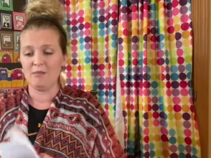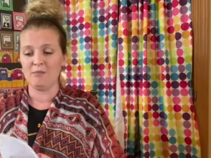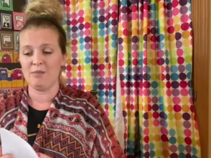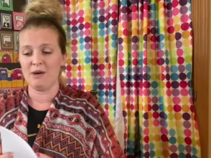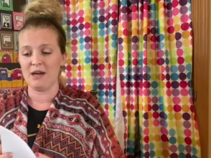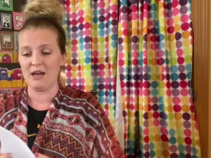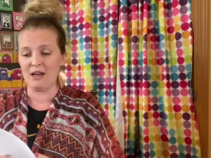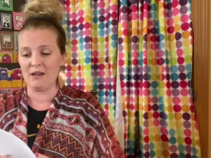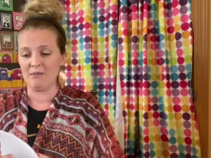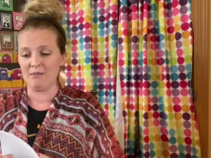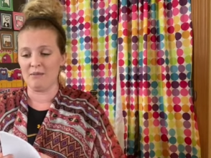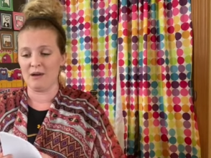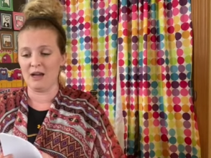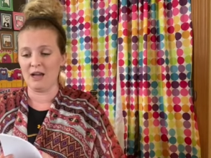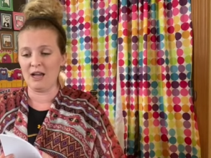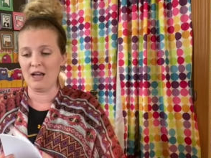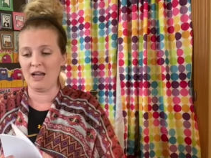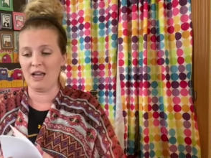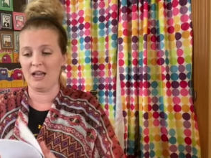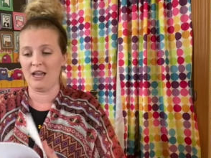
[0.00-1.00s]
But
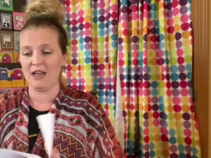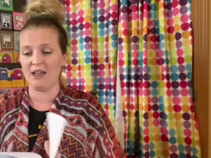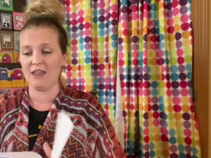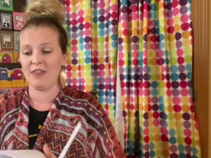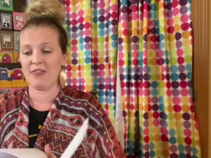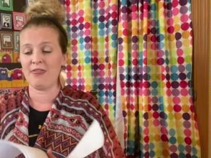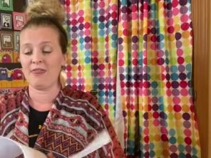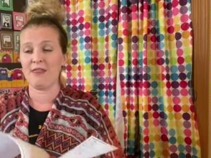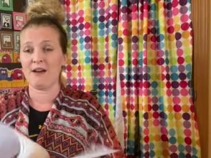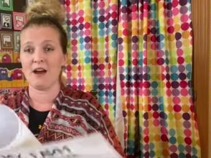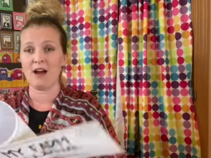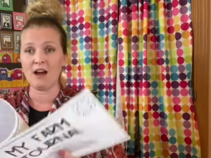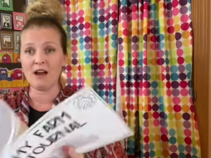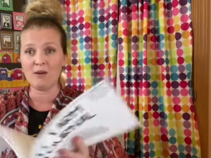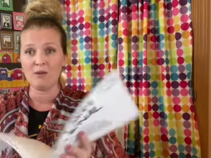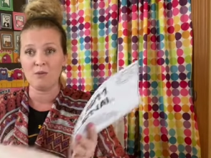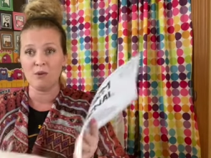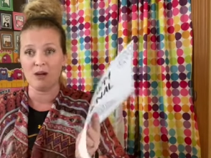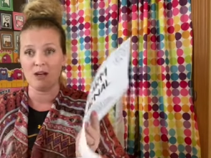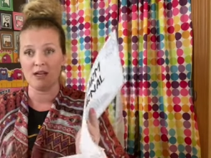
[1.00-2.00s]
my
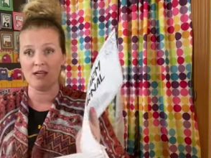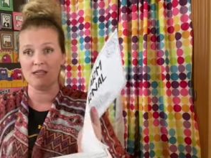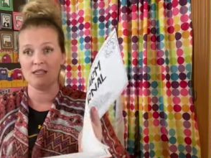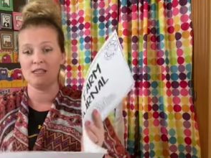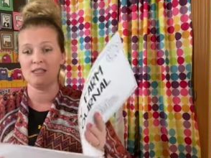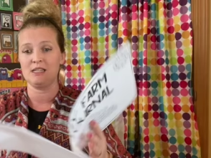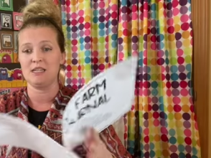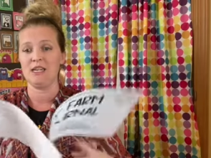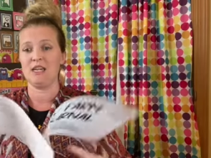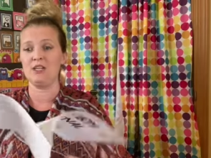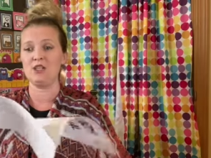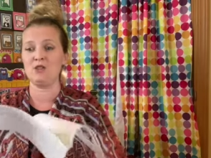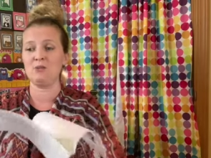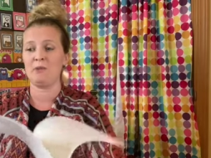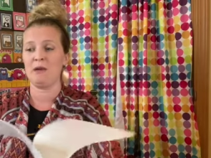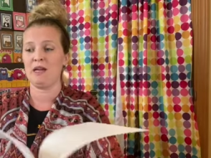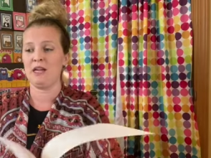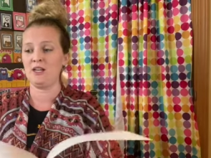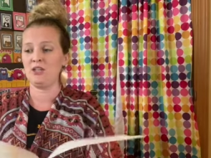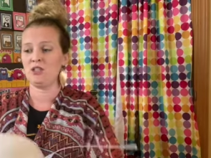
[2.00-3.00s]
thought was each
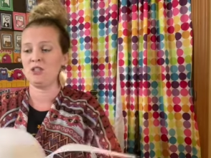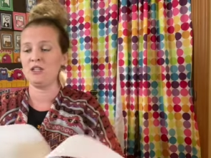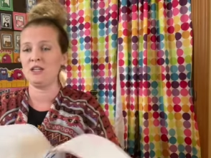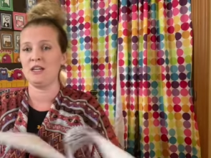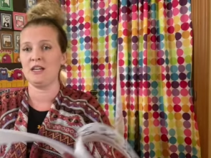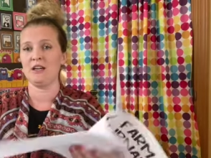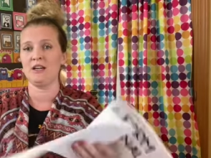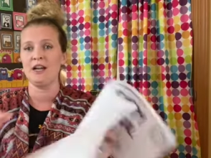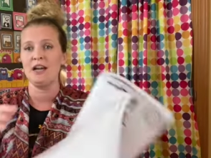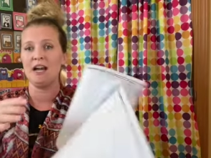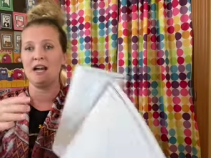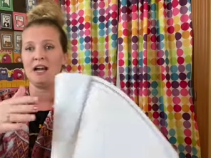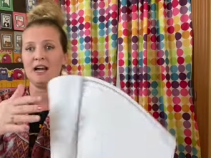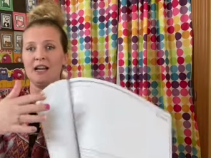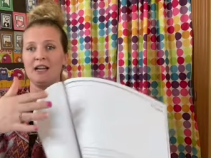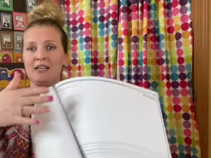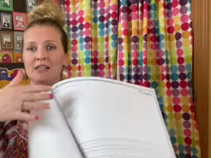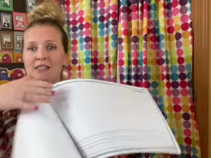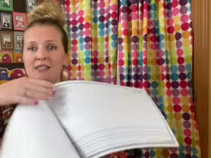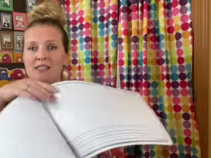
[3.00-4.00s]
page in here
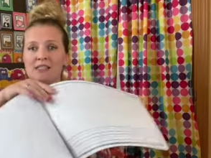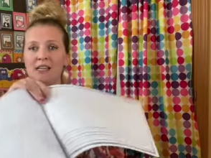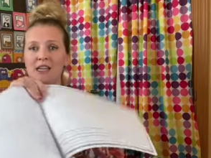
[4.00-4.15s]
has